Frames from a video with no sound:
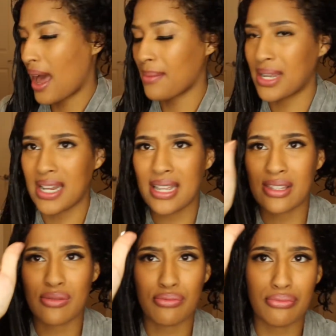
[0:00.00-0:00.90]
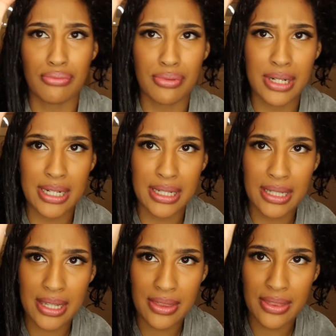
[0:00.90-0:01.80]
I mean, it's
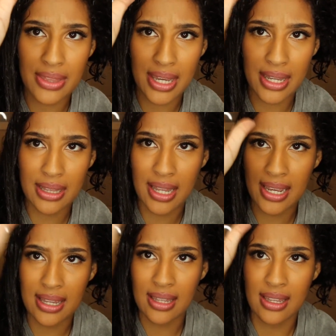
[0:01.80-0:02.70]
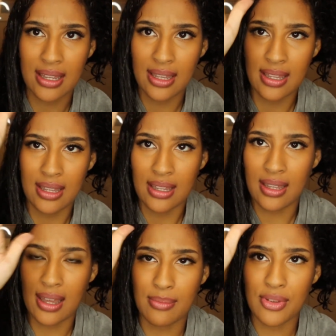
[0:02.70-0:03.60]
really thick. Like,
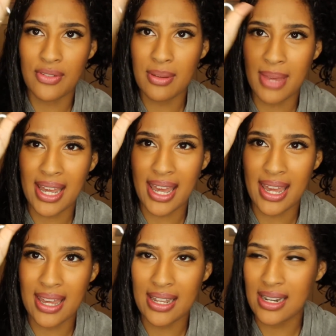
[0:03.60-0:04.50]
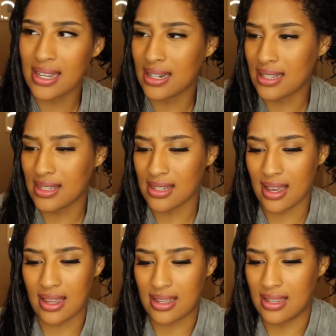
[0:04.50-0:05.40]
I'm moving my hand and it's
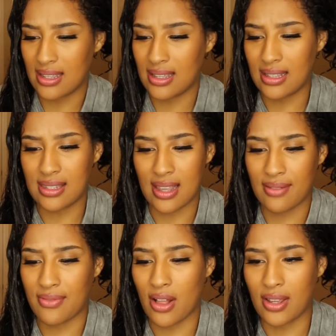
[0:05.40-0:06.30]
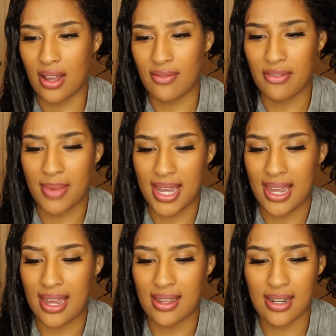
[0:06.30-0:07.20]
not falling off of my
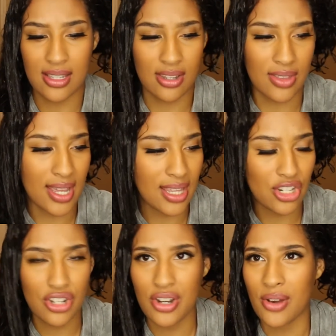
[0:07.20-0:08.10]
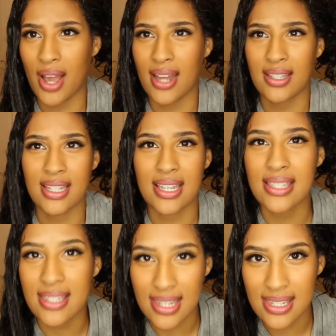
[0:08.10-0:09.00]
hand, and so that lets you know kind of the
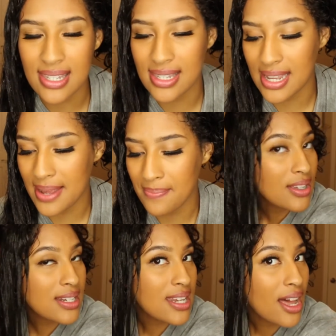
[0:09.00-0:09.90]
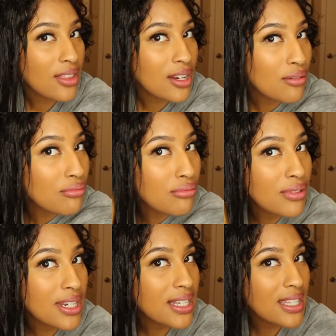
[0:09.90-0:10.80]
consistency. You can tell that it
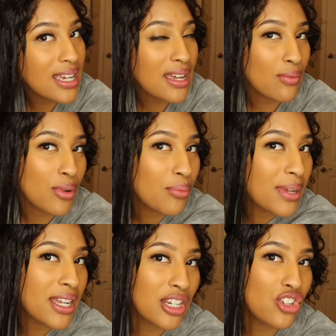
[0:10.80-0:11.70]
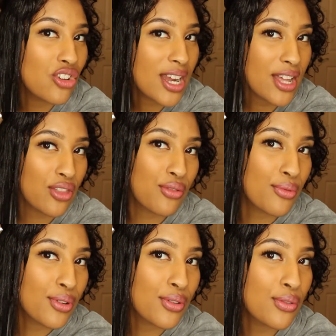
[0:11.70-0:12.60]
really will penetrate
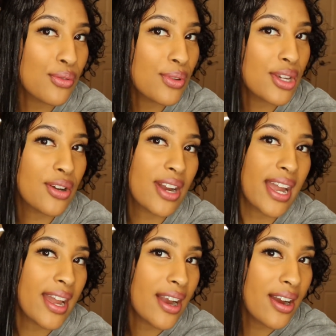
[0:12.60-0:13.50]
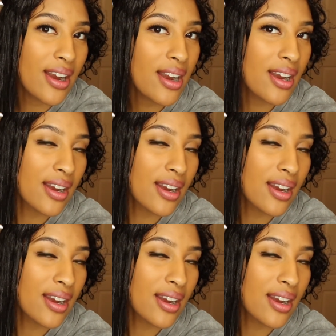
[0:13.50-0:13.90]
through your hair,